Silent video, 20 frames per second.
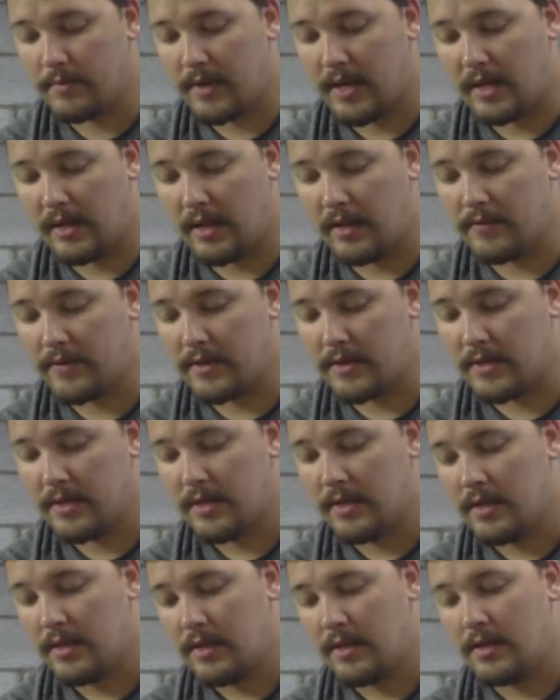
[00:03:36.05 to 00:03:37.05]
I love it.
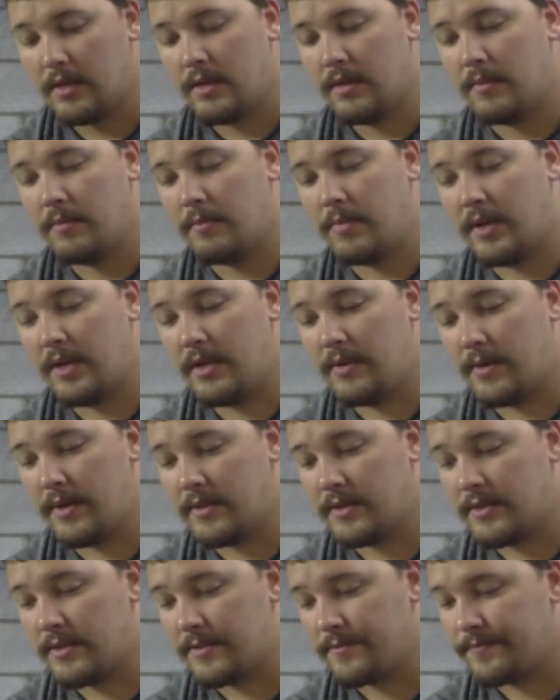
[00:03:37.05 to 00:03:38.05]
But
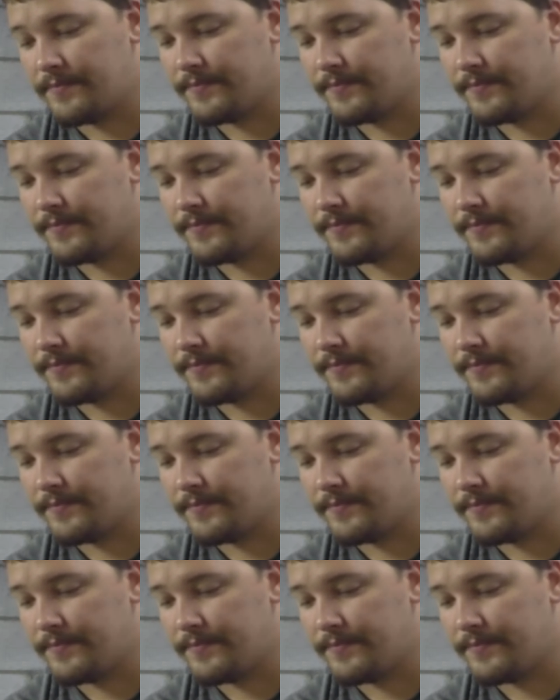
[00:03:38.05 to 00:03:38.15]
anyways,